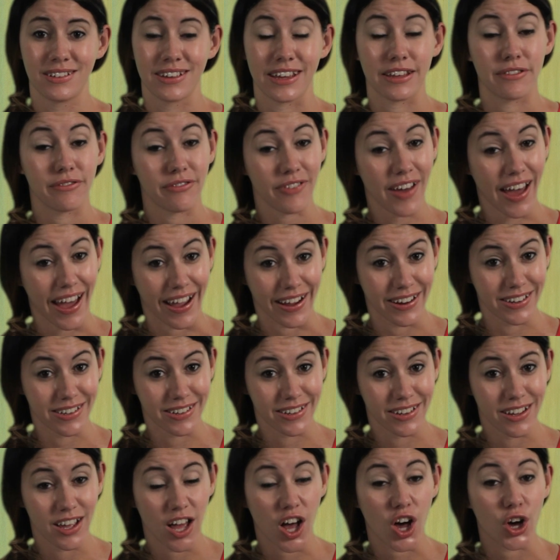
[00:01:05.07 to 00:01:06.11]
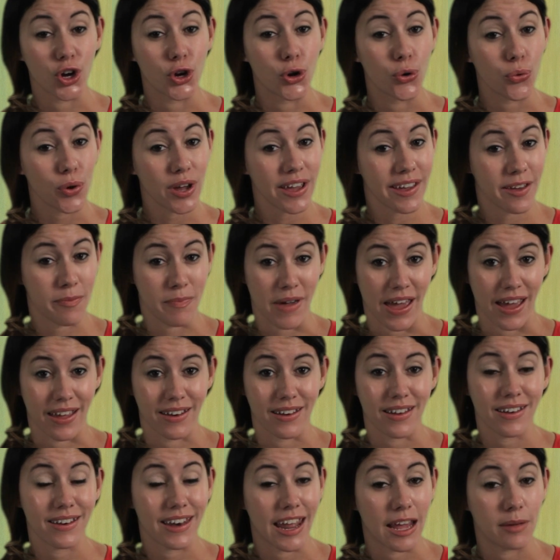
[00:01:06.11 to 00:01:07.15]
In fact, a Greek
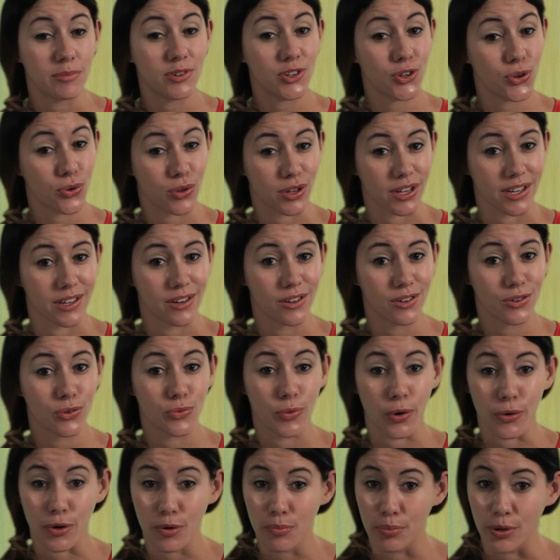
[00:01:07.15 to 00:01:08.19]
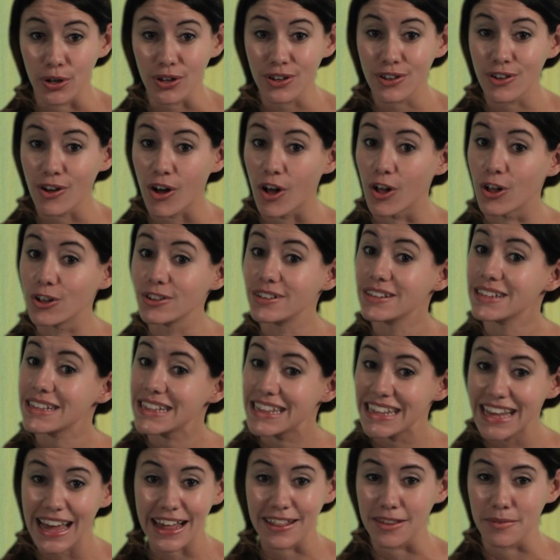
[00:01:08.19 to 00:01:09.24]
man named Euclid wrote a book called
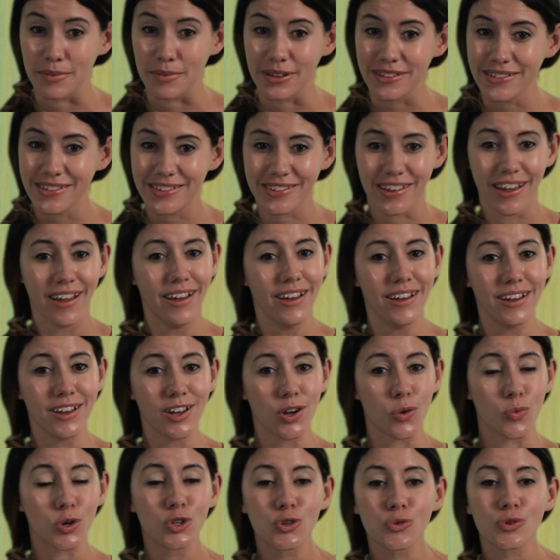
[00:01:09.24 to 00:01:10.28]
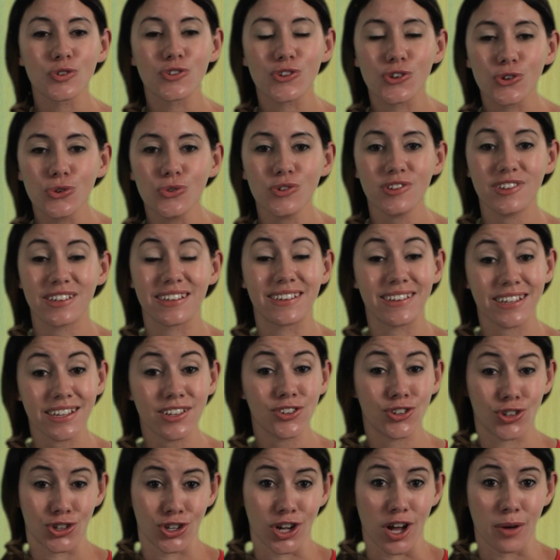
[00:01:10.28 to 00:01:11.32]
The Elements, which was used to
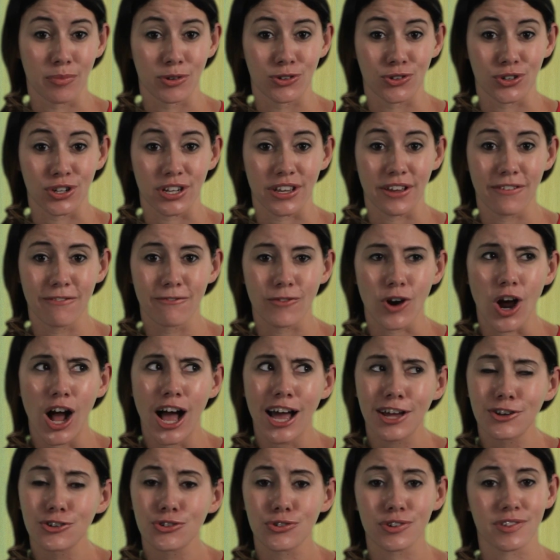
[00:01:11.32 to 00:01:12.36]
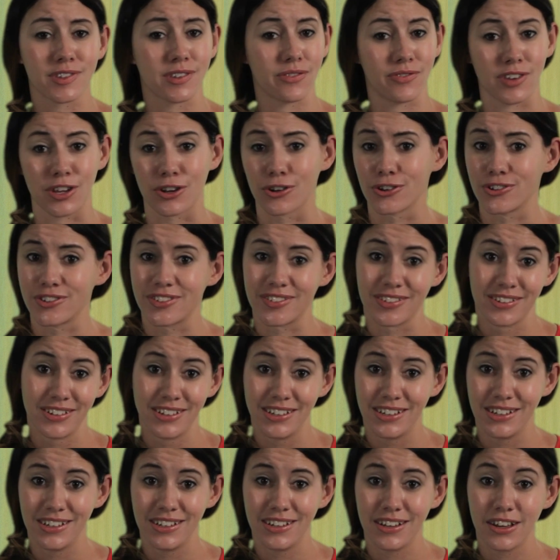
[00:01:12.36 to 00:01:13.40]
teach geometry for hundreds of years.
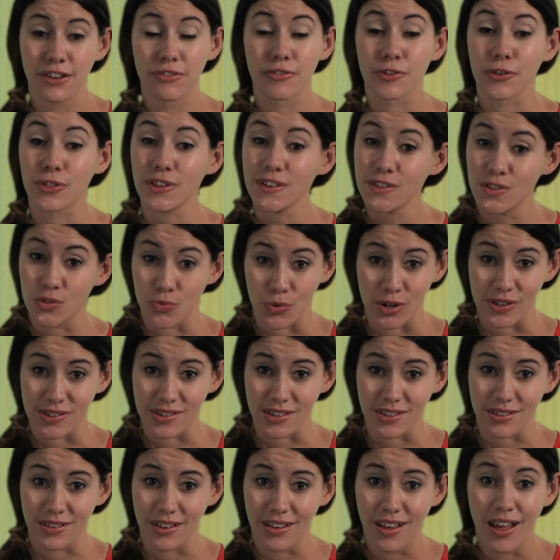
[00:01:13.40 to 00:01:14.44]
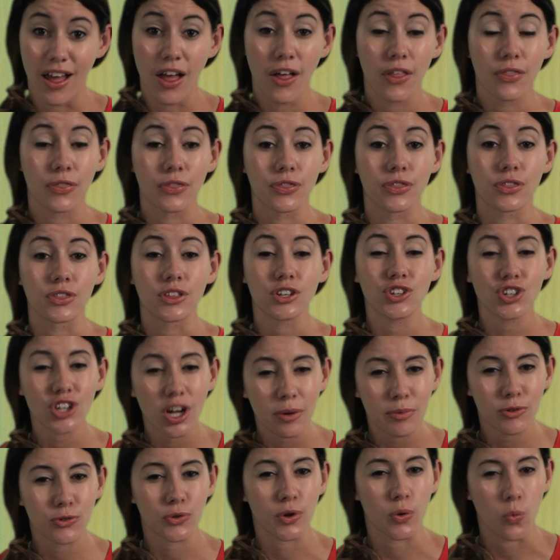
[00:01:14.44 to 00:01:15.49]
For this reason, the
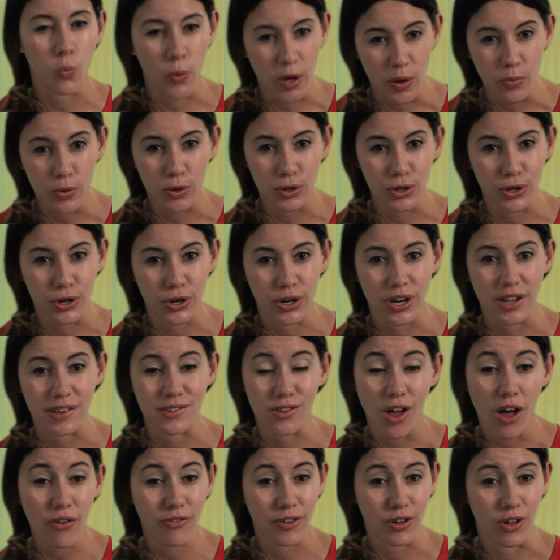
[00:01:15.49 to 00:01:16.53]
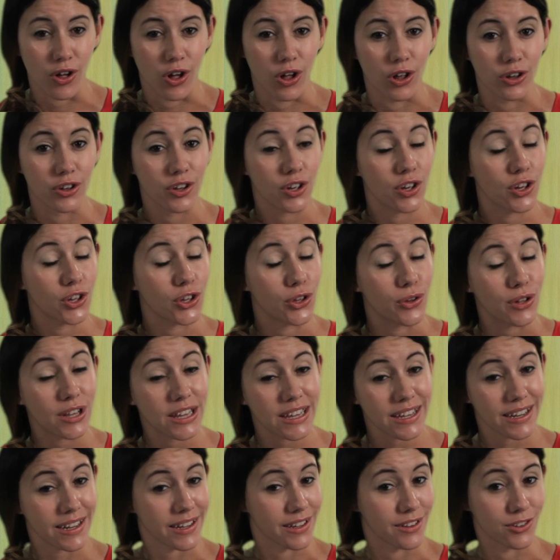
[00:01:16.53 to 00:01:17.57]
geometry we will learn is often called
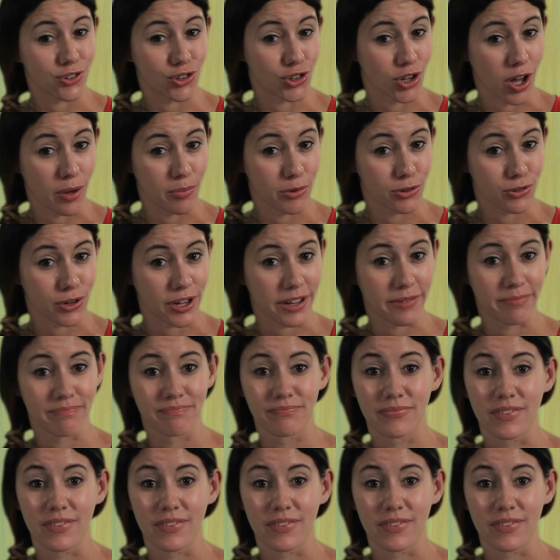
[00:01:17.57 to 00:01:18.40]
Euclidean geometry.